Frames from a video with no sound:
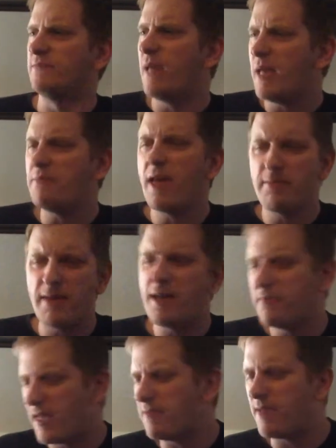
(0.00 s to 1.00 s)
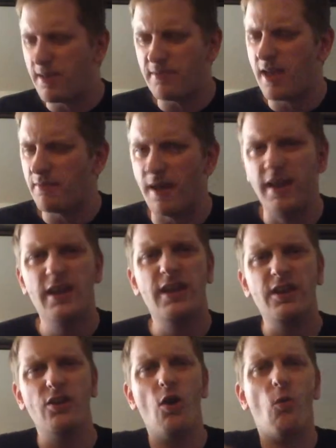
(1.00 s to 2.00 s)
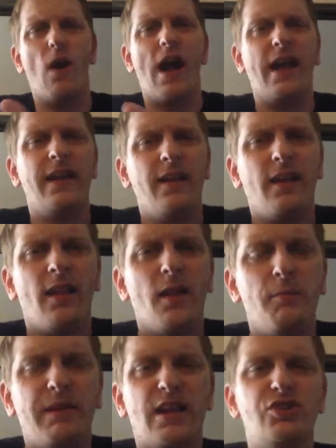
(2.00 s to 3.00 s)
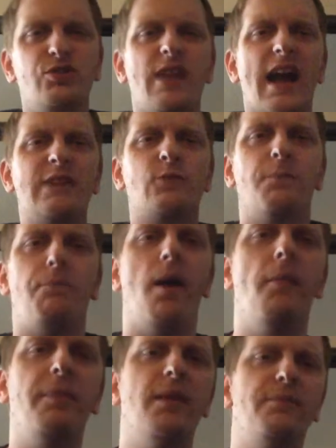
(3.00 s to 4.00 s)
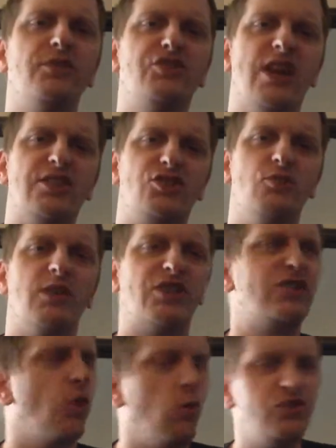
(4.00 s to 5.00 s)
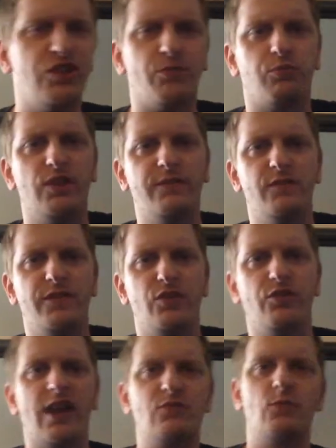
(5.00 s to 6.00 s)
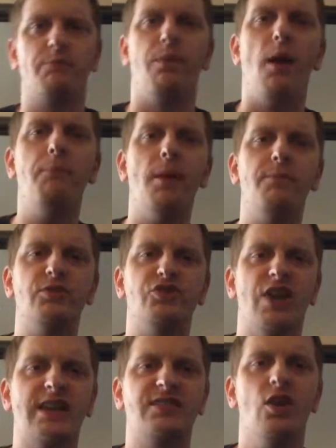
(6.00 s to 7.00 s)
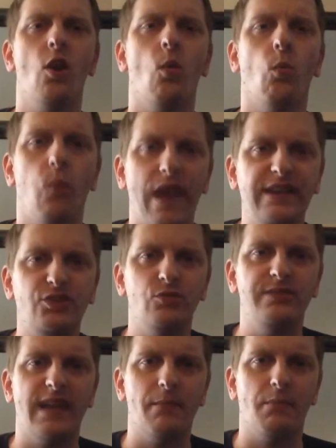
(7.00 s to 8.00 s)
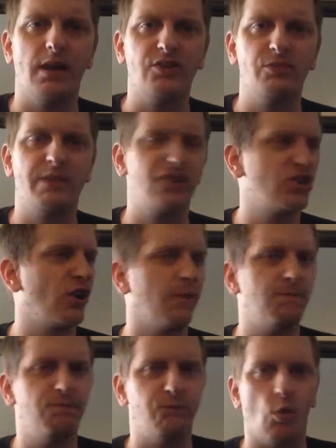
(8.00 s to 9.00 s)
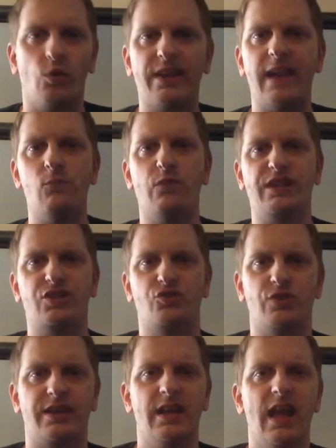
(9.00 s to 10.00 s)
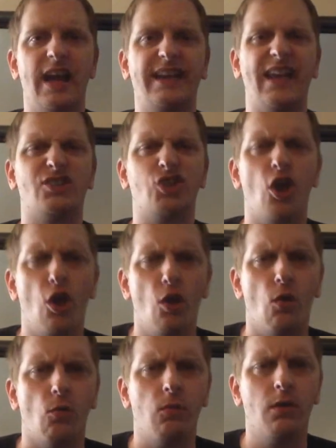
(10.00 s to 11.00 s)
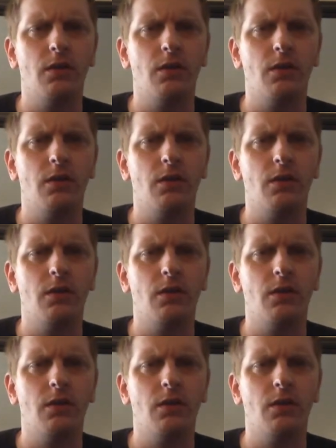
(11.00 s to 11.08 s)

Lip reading: Blah, blah, blah, blah, blah, blah, blah. You know why? Because you guys were pumping up your chest too much. I told you in the preview video, you guys would pump up your chest way too damn much because you're on a 4-game winning streak. Against who?